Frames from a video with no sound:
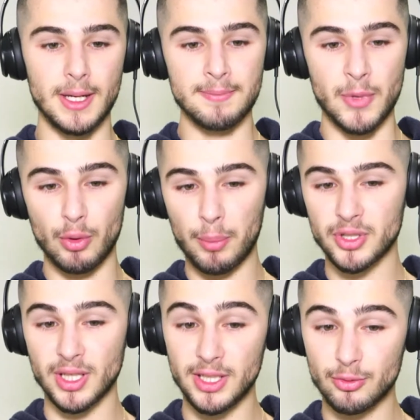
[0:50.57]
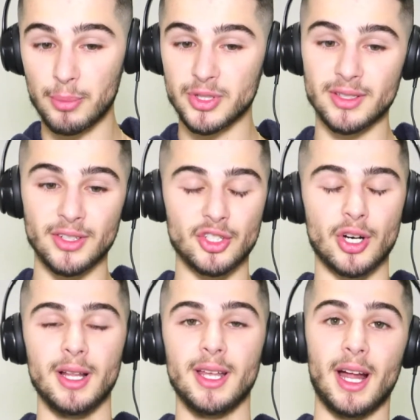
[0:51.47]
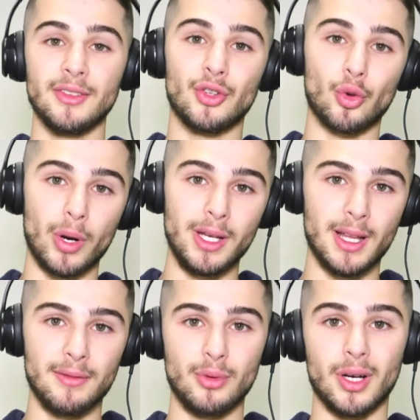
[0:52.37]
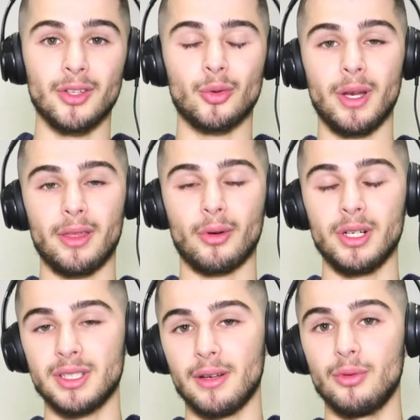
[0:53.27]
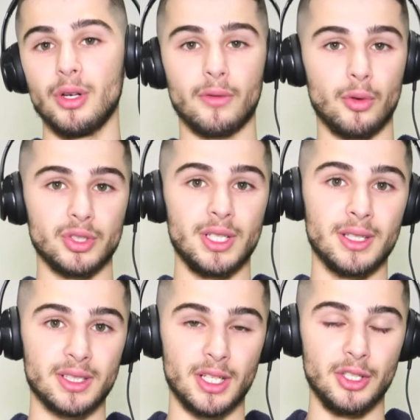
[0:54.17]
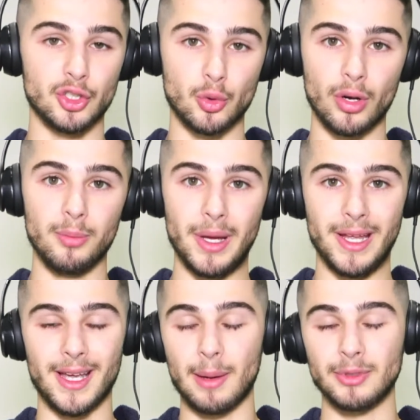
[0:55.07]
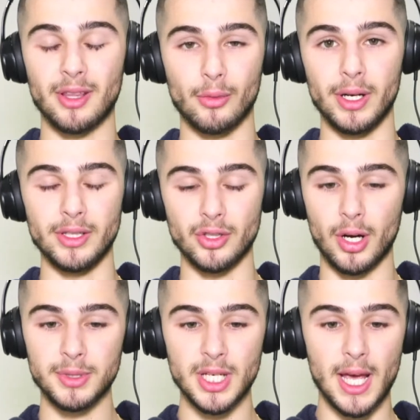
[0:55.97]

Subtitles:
He's represented Australia at under 20 level, under 23s level, and of course in the senior squad, being capped 3 times.